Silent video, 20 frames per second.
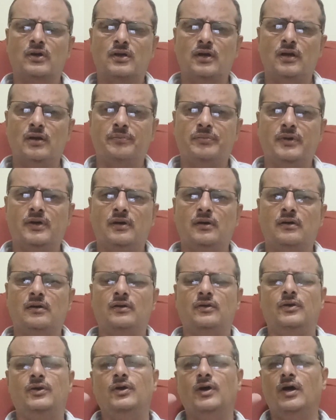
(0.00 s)
kalpa,
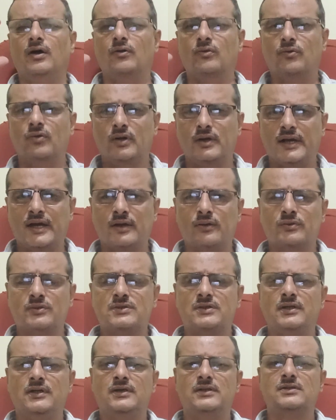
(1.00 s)
you have good
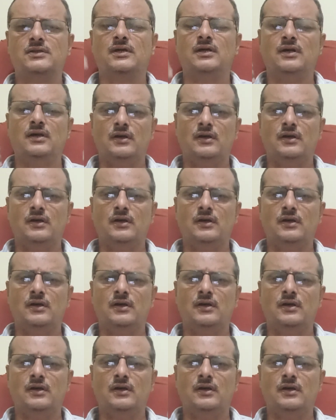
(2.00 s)
diagnosis.